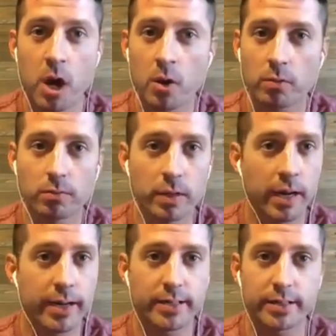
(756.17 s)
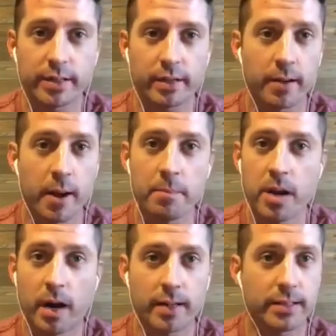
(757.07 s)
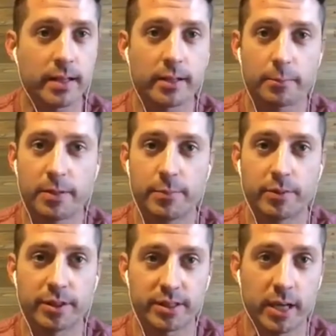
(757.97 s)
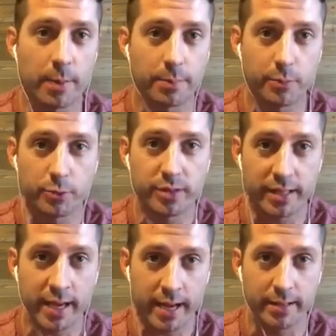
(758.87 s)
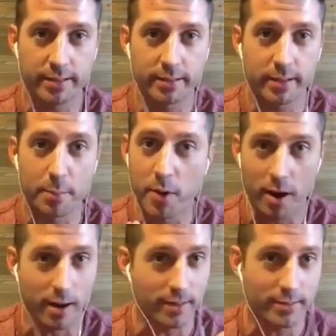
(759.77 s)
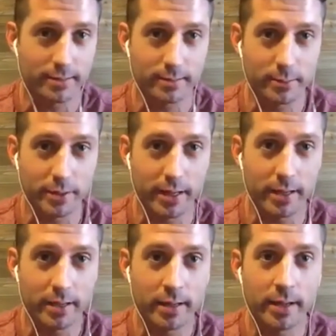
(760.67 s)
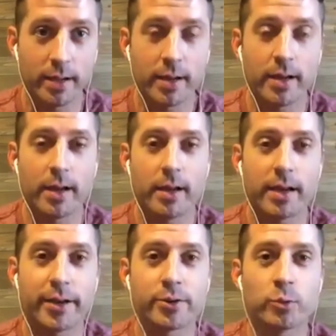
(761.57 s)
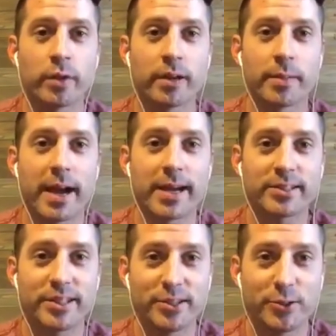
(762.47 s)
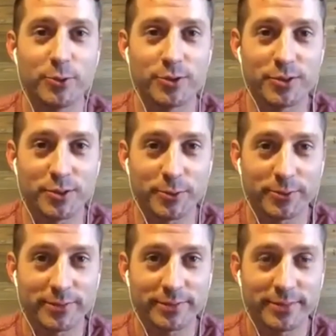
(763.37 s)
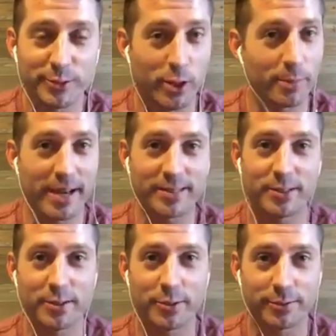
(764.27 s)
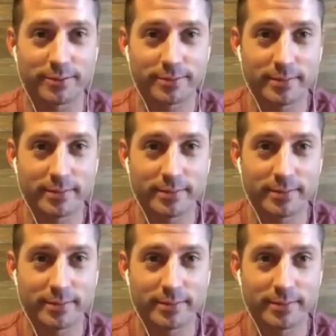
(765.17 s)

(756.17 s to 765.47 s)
No, not necessarily. I'm not telling people to stop boosting ads. I'm not. Okay? Here's what I'm asking you to do. This is all I'm asking you to do.